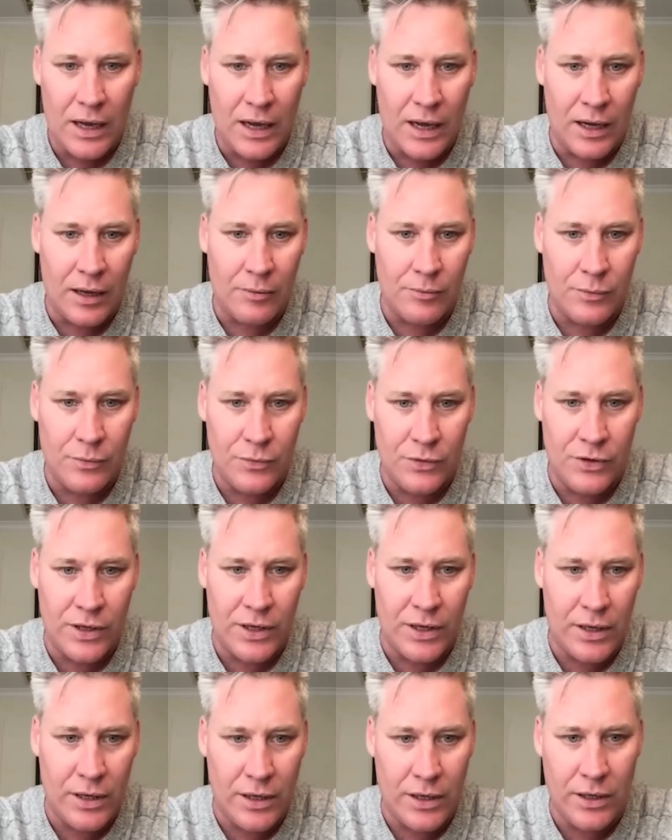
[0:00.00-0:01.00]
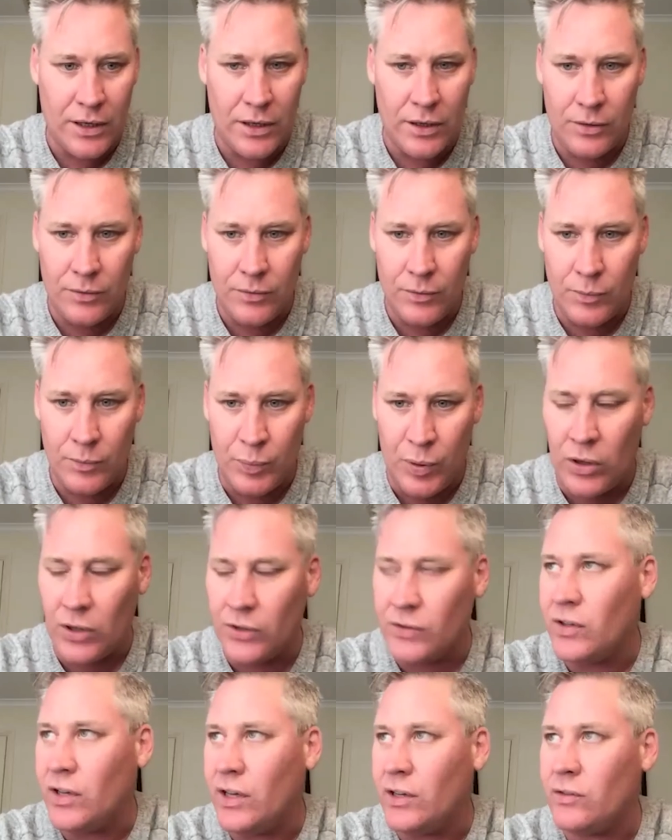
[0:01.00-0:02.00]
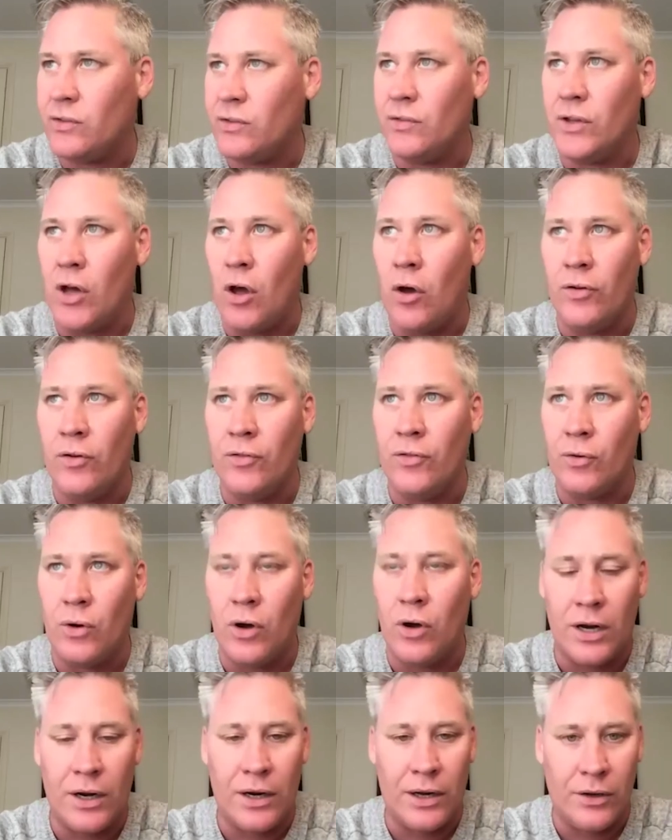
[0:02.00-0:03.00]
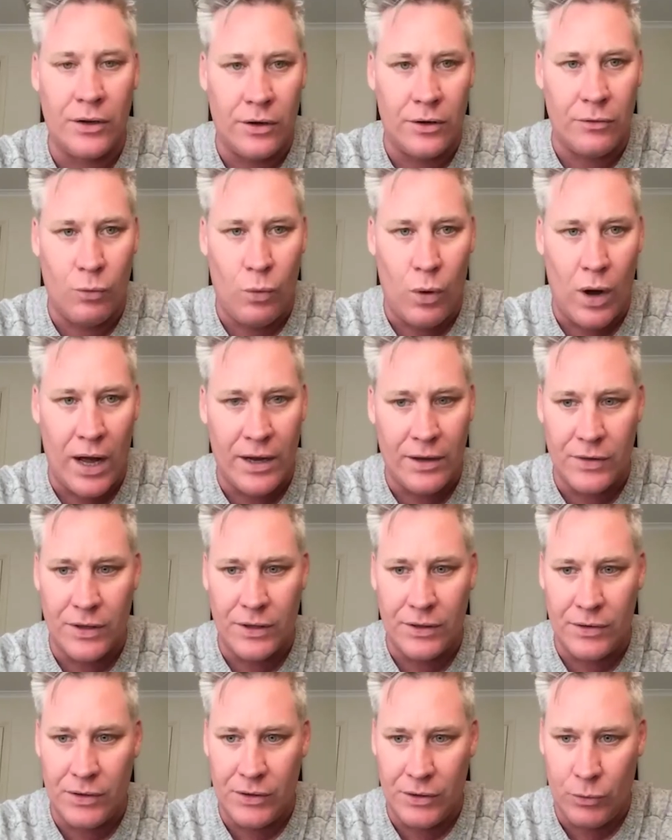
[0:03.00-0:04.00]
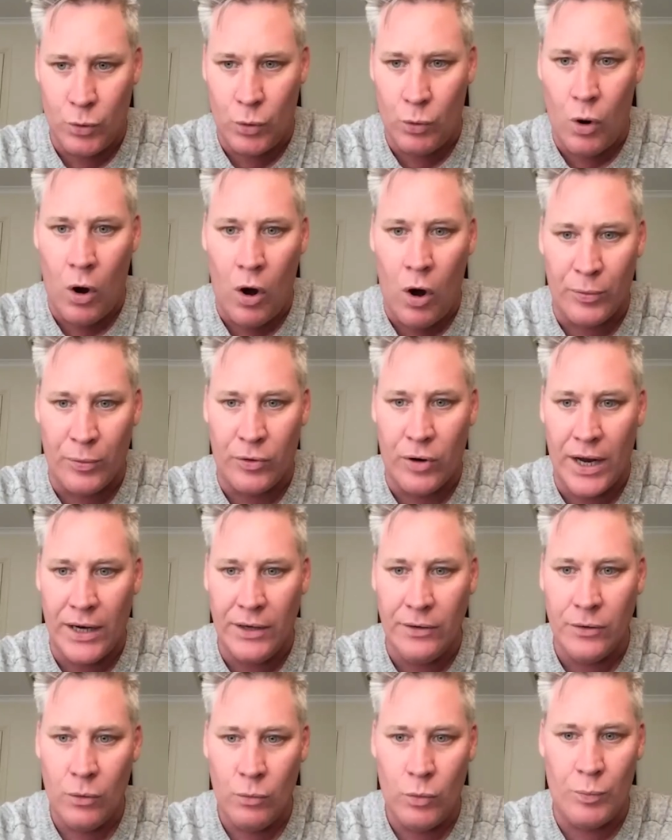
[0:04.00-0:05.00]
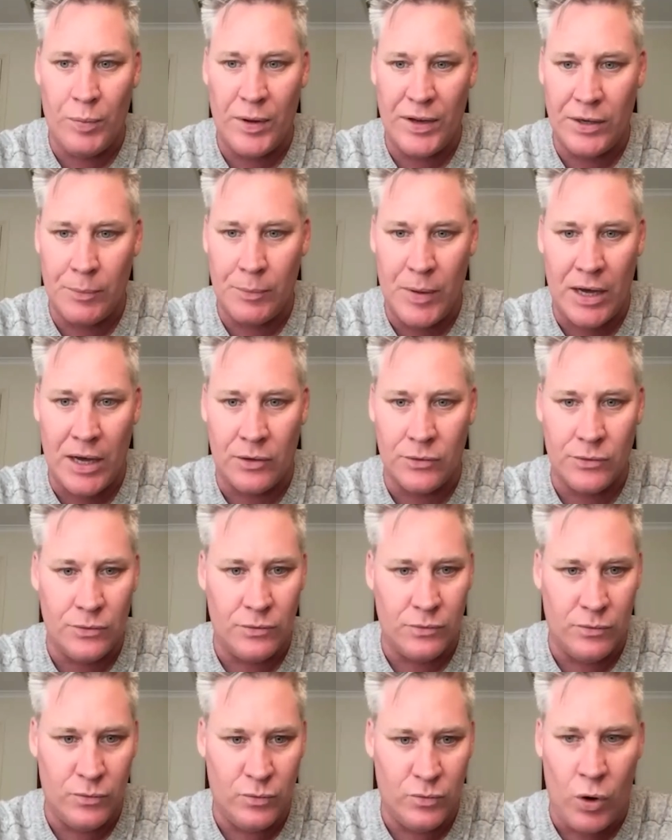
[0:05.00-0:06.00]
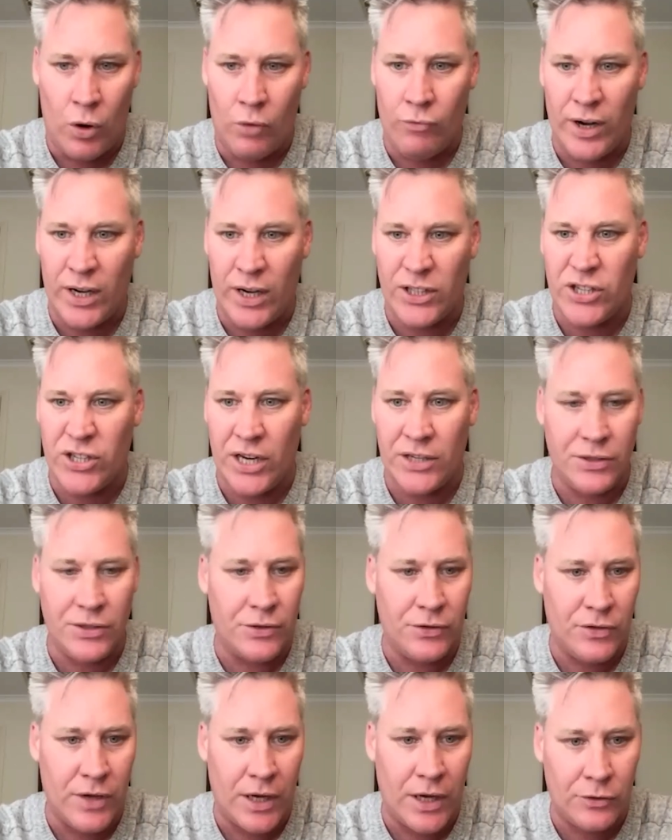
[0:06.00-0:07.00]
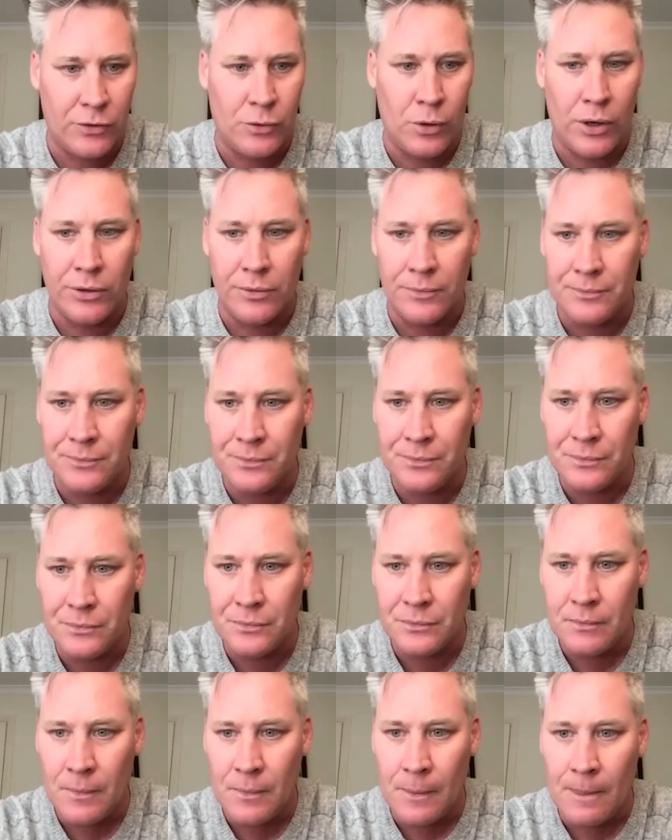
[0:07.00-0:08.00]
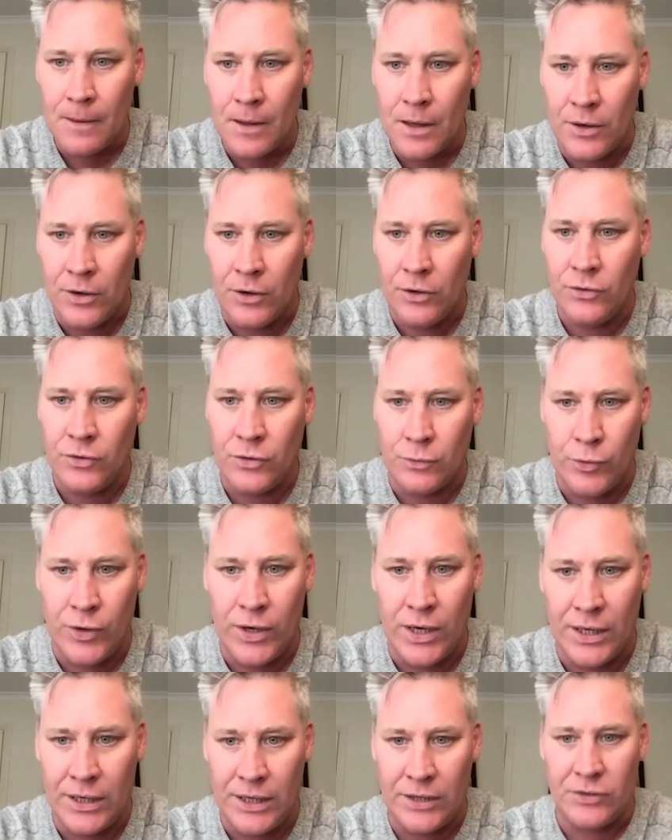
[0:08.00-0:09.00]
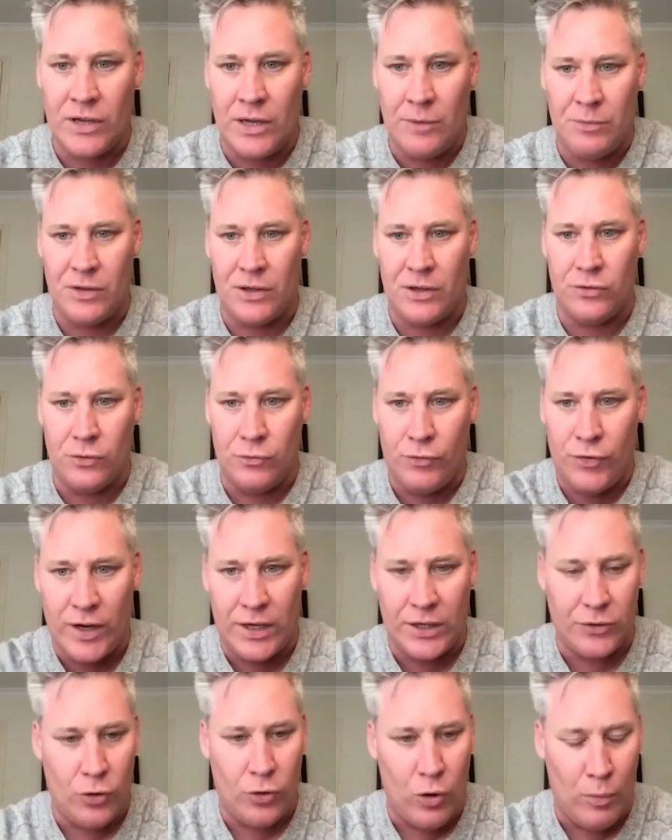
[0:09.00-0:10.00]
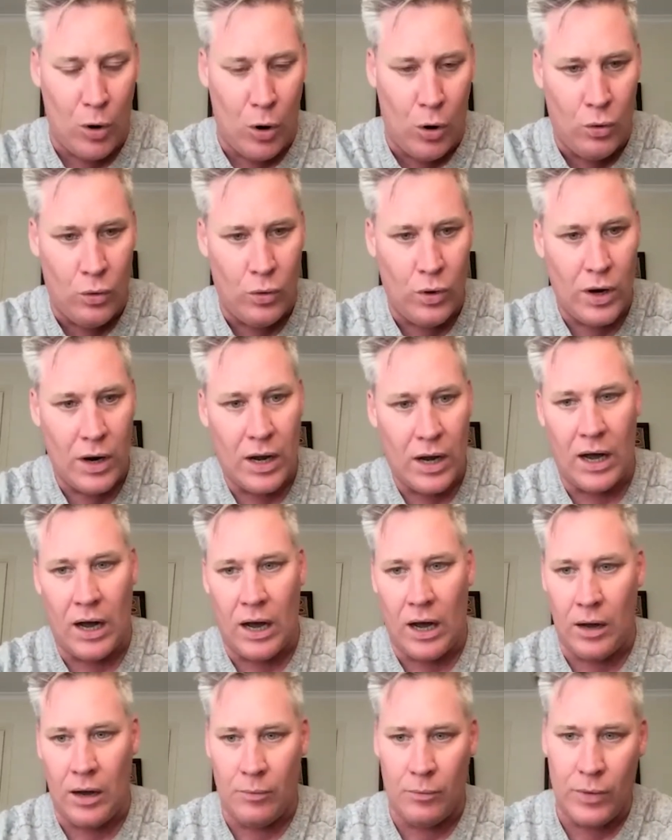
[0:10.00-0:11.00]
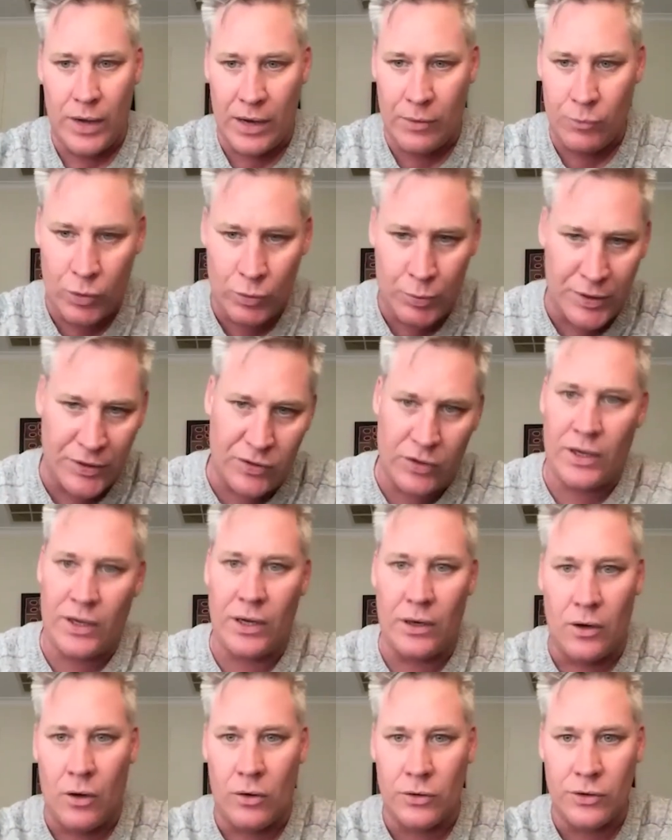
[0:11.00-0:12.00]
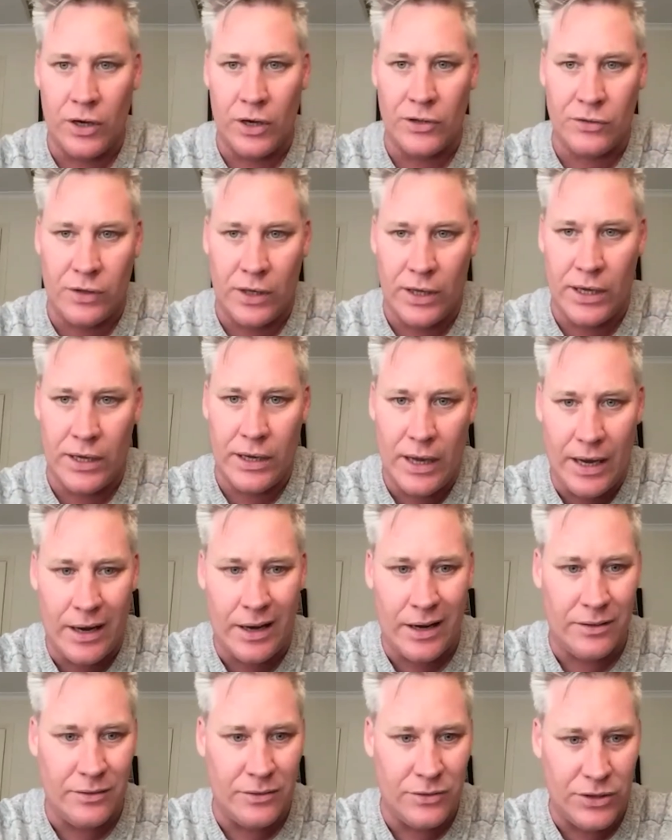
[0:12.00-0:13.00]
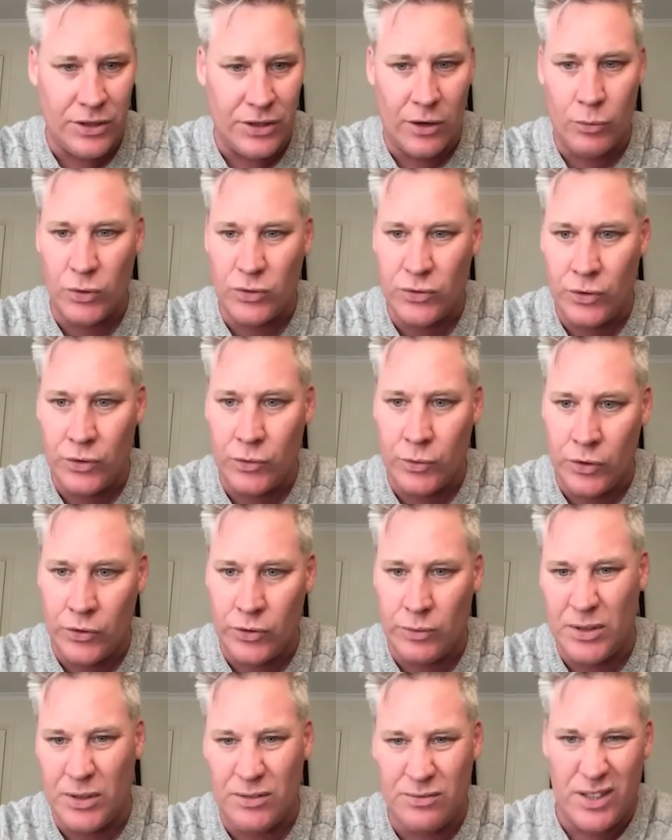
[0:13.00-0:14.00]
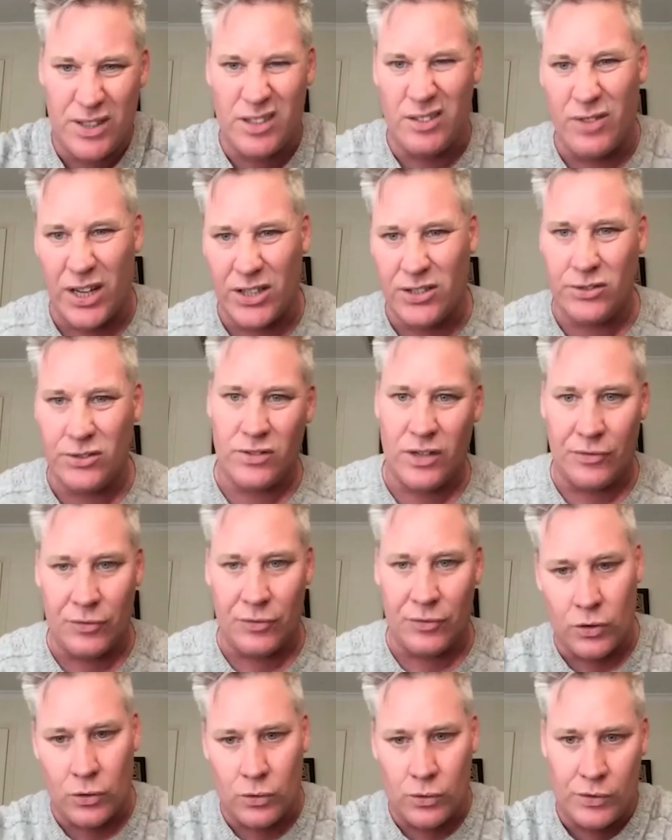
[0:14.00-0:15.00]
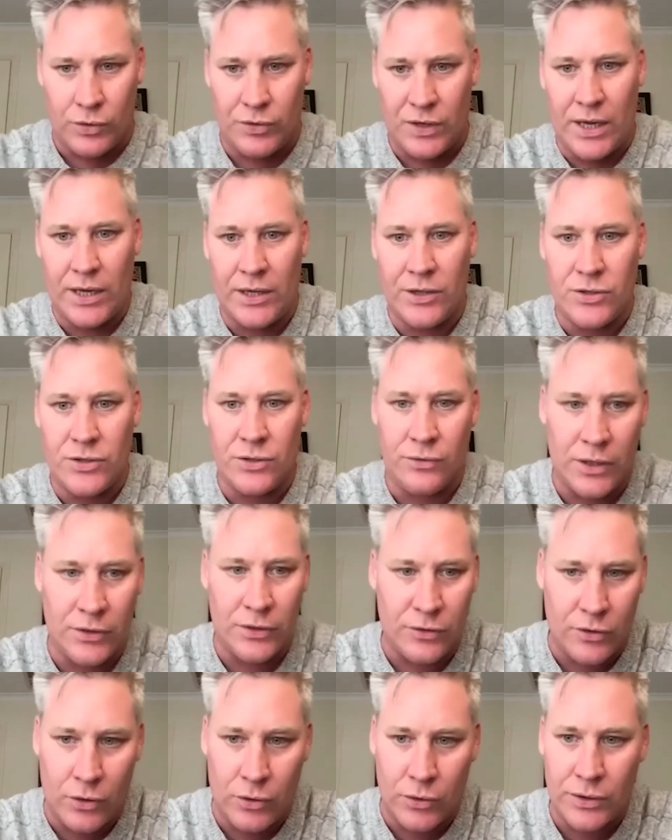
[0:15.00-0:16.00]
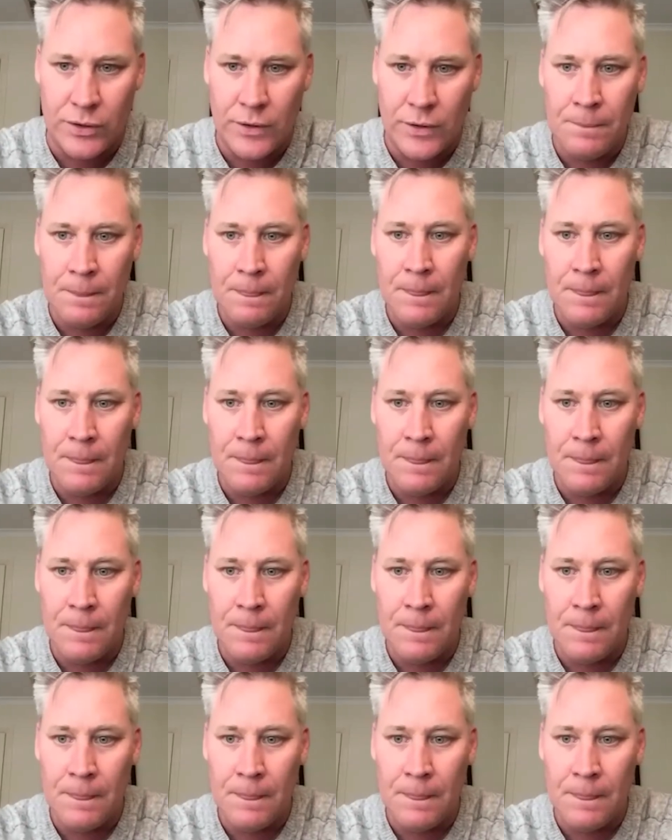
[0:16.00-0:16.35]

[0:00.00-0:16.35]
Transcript: um, the politics and the overriding kind of way that it will operate will be about not really changing the status quo. You know, just really let's keep things fairly normal um, and we'll be ticking along nicely and, you know, we'll do a little bit of innovation stuff on the, on the edge and, and so on.